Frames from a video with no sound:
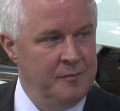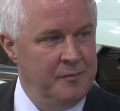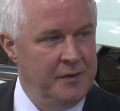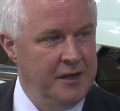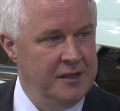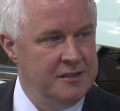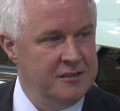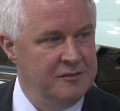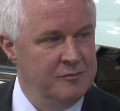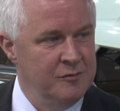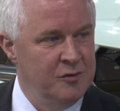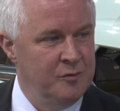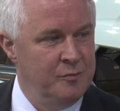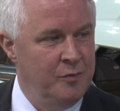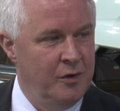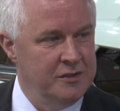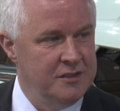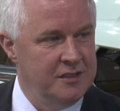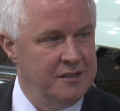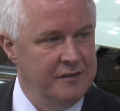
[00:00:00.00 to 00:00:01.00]
the pace of more
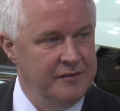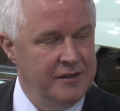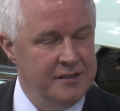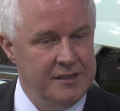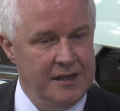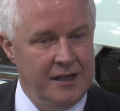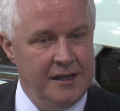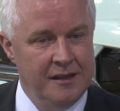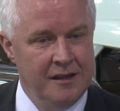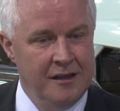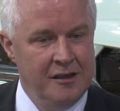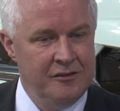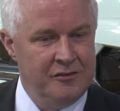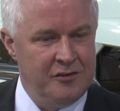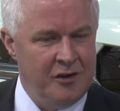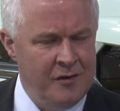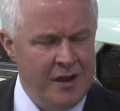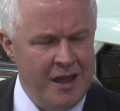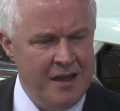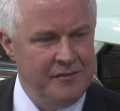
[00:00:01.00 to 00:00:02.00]
positivity
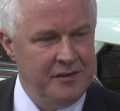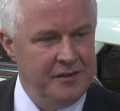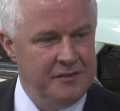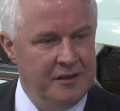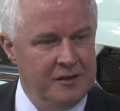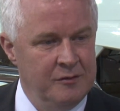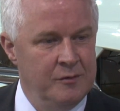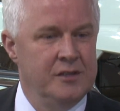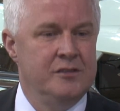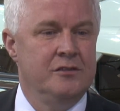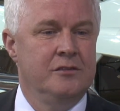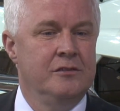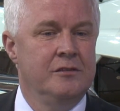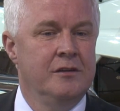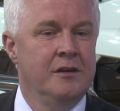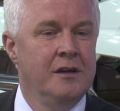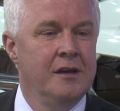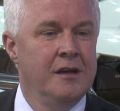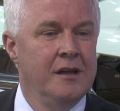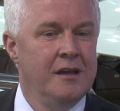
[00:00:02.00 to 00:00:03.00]
throughout everything we do.